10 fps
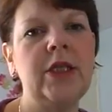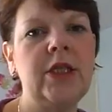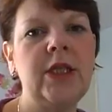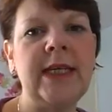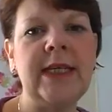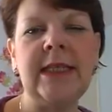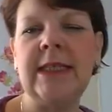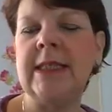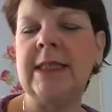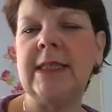
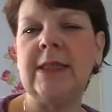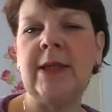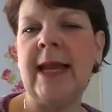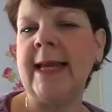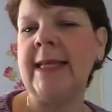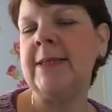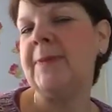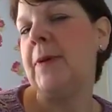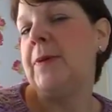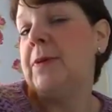jeans, leggings,
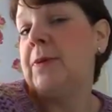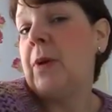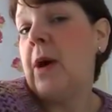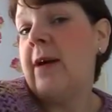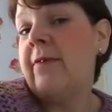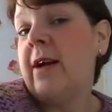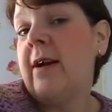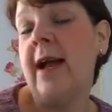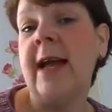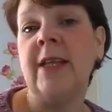boots, whatever,
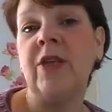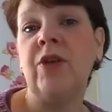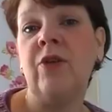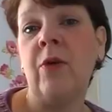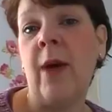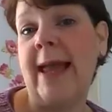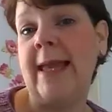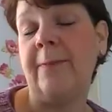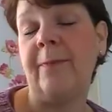and you're away.